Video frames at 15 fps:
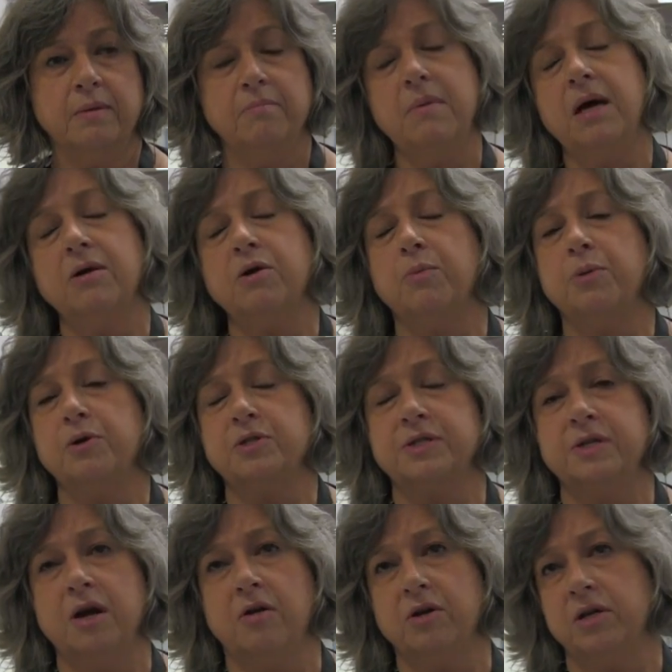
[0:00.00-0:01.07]
medical
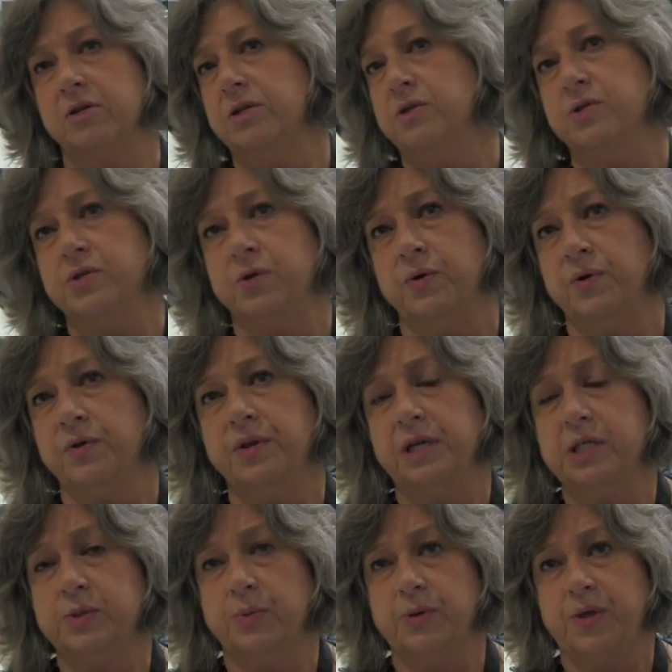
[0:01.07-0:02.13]
personnel can do certain
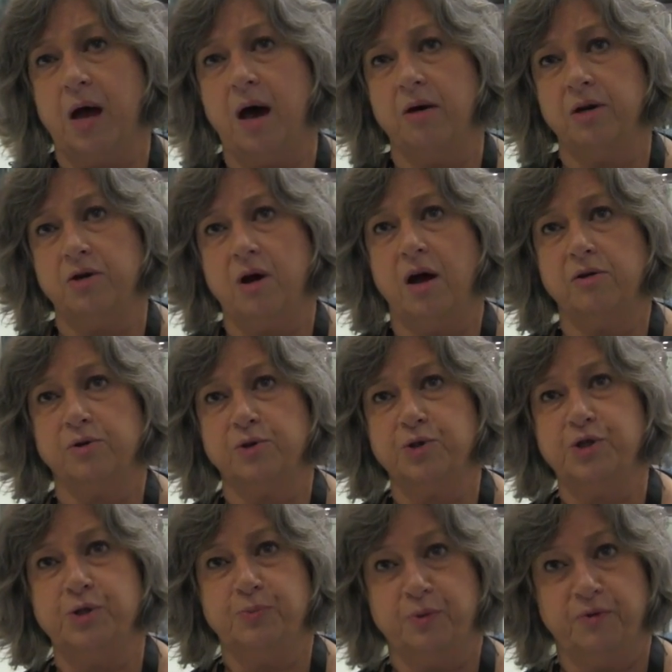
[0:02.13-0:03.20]
things without a doctor's
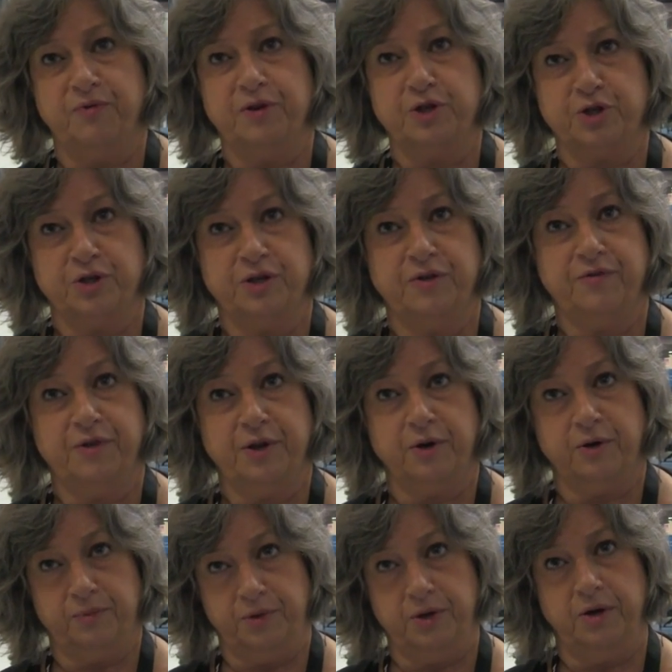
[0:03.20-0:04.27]
supervision
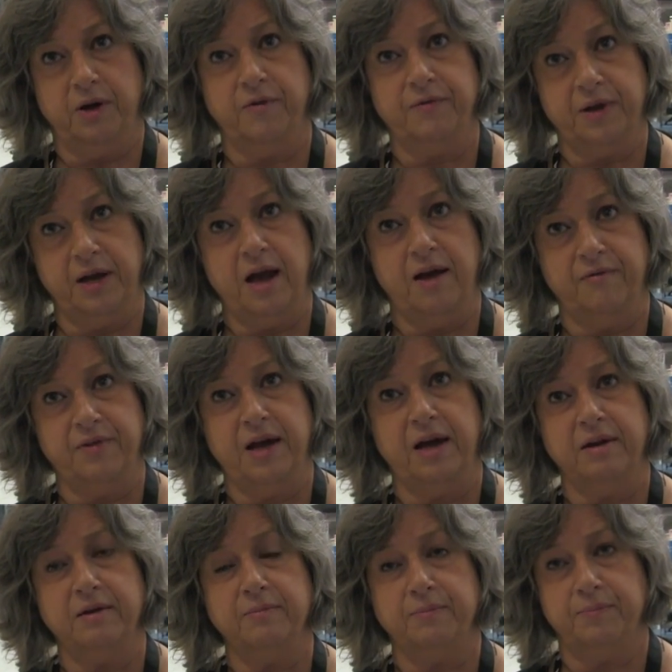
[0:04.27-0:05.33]
if they have that